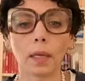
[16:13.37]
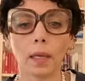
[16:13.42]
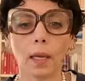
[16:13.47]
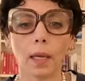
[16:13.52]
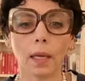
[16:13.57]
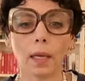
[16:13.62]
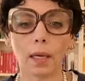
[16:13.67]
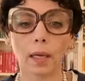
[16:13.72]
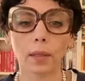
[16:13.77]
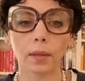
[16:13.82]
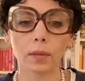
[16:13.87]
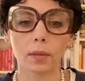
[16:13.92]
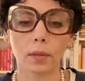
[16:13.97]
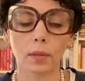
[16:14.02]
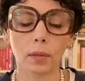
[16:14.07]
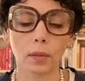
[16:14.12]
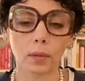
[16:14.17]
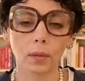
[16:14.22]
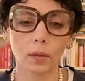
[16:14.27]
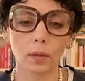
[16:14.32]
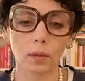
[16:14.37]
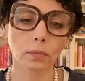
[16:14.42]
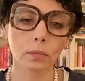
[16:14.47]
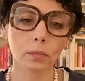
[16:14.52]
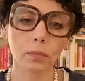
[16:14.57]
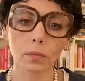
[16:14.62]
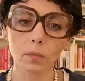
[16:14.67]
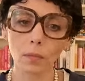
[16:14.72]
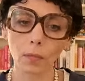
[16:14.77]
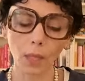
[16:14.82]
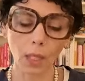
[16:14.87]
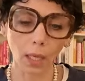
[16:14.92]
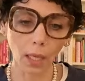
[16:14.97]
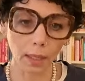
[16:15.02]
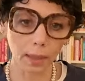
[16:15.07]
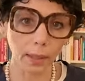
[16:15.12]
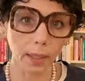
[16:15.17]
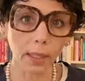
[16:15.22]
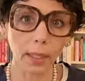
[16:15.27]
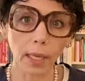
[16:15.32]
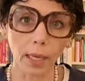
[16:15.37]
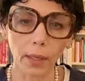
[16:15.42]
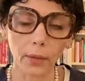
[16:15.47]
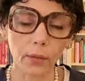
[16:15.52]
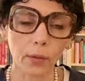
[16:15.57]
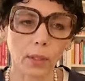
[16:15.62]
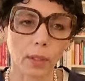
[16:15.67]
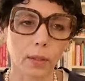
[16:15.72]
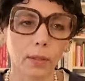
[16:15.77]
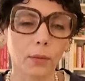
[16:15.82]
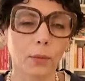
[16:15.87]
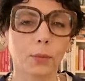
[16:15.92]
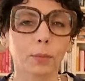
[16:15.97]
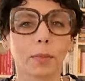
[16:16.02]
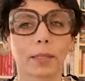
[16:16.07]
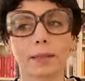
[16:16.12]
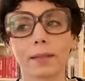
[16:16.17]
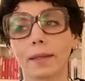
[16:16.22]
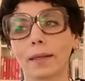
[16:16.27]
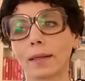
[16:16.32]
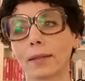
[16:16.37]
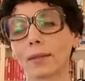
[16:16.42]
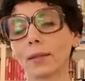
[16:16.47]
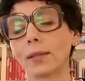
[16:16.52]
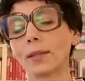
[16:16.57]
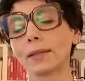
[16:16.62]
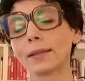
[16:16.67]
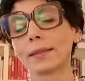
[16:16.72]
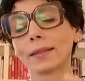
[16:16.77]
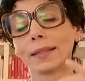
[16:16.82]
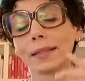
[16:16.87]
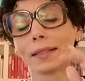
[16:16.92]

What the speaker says: And the era, oh my God.